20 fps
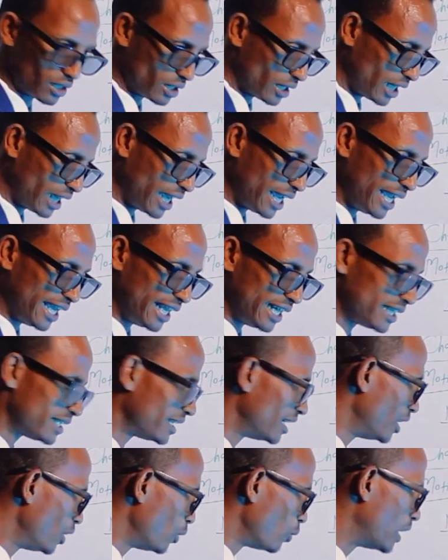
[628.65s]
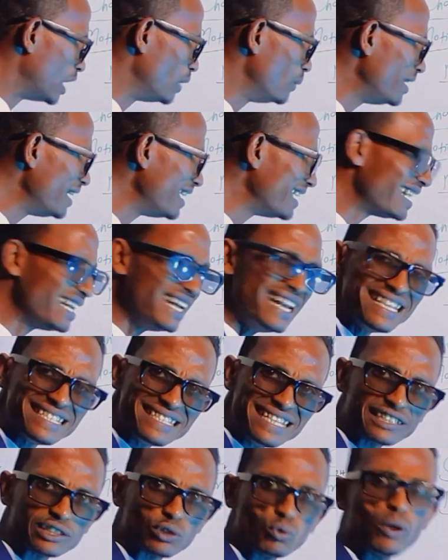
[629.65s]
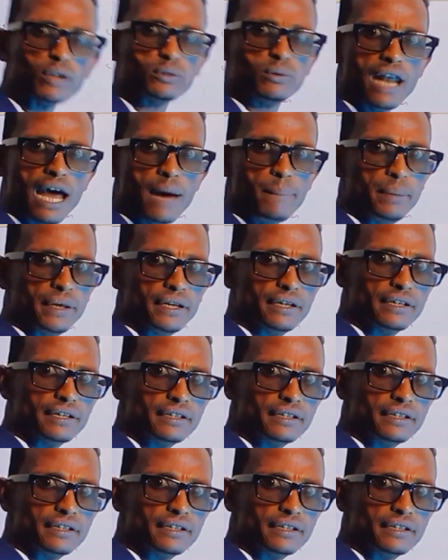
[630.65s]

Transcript: And when we release it, what will happen?